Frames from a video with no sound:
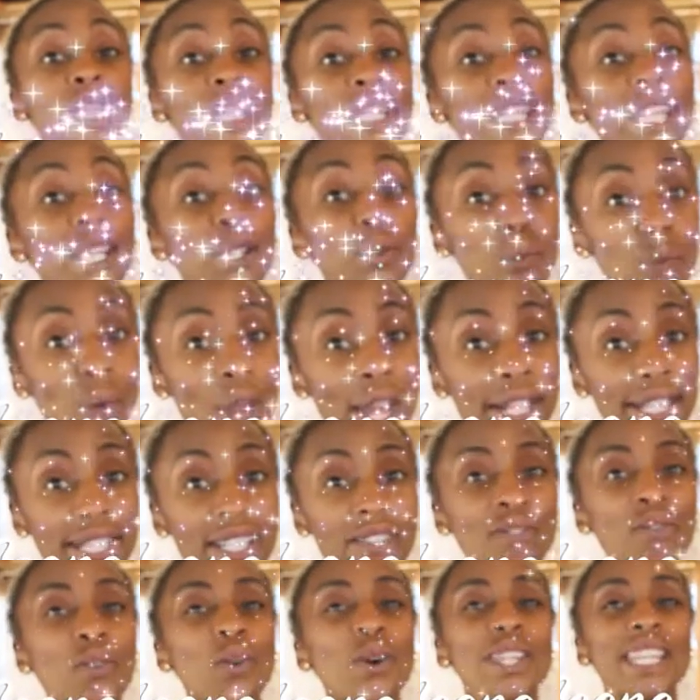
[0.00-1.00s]
can get
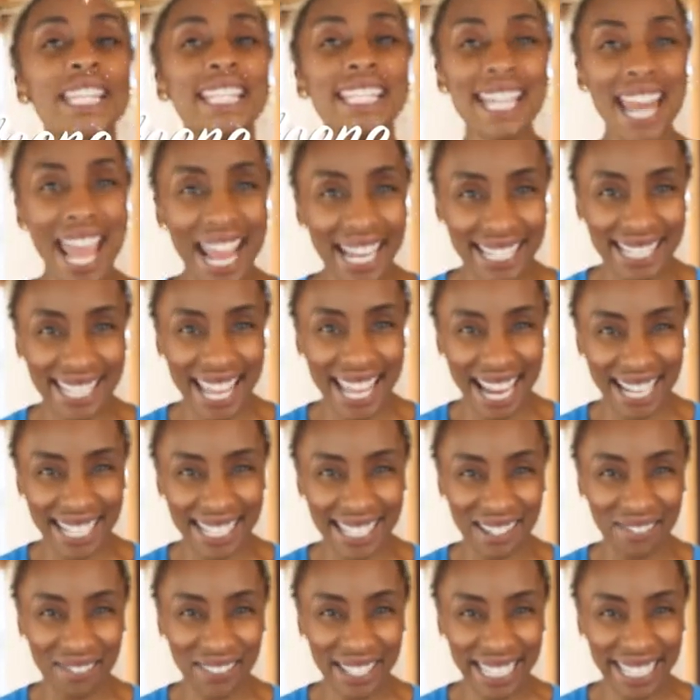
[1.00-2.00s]
ready for the next
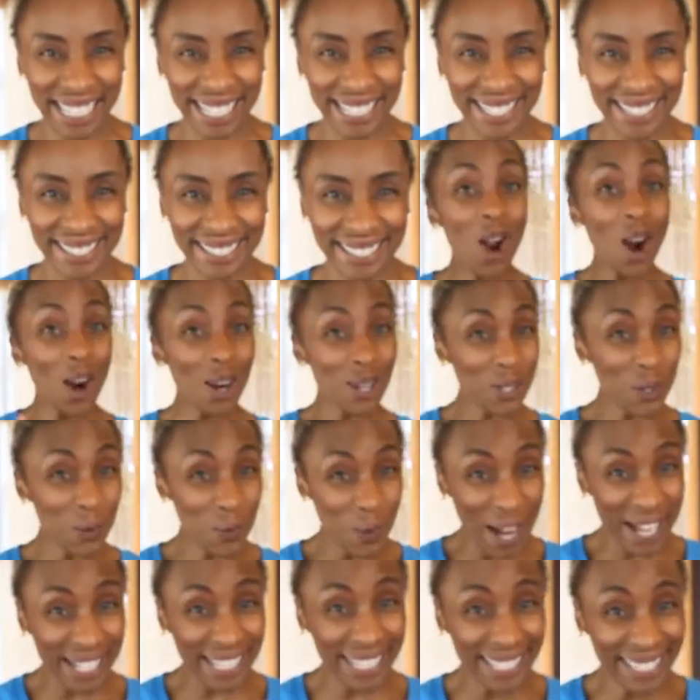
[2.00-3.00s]
activity. Are you
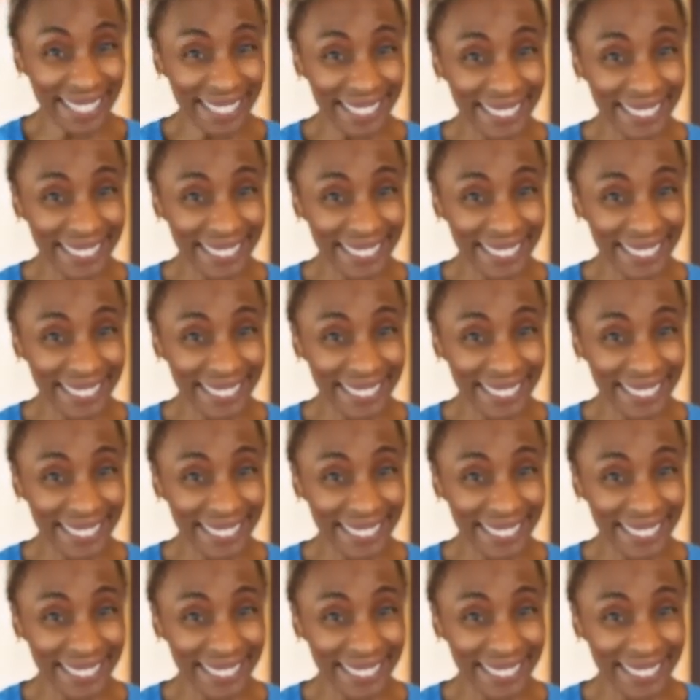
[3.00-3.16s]
ready?